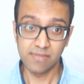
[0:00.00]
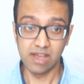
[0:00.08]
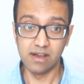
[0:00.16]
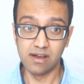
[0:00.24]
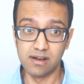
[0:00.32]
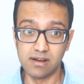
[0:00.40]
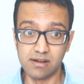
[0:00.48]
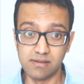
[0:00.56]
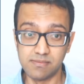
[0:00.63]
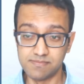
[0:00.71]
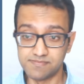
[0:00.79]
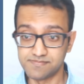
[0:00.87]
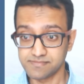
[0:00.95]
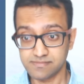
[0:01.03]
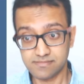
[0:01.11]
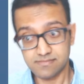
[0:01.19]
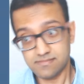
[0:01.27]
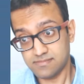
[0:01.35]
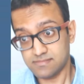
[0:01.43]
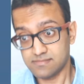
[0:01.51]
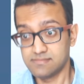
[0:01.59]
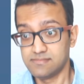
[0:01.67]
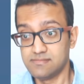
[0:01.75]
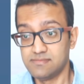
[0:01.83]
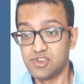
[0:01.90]
Uh,
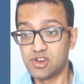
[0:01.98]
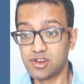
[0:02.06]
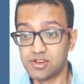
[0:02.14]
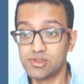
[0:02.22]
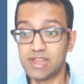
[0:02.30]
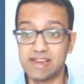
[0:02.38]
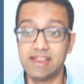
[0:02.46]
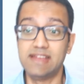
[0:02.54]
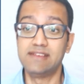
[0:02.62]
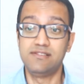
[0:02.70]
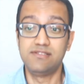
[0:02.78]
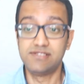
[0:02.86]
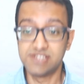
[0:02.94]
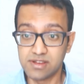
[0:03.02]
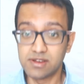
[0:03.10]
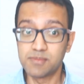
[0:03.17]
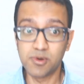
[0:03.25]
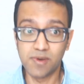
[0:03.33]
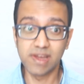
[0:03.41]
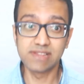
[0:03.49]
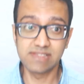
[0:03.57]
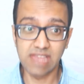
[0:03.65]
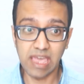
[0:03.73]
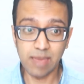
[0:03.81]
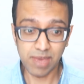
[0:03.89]
you got to do that. And JUnit provides
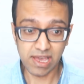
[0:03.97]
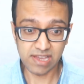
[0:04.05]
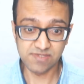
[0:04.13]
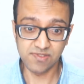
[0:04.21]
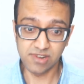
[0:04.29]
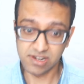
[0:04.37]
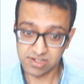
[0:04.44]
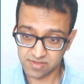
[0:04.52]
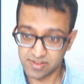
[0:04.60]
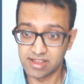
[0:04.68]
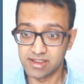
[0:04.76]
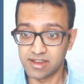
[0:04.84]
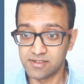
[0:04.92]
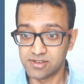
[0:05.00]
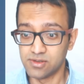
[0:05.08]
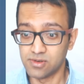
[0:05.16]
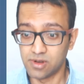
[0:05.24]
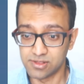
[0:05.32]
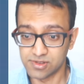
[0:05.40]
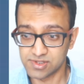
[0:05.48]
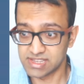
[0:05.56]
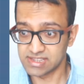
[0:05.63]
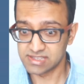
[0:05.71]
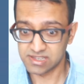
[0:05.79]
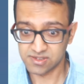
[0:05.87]
the APIs for it. So we'll learn how to do all those
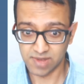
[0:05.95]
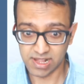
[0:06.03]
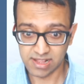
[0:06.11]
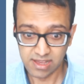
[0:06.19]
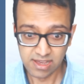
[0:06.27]
things as well.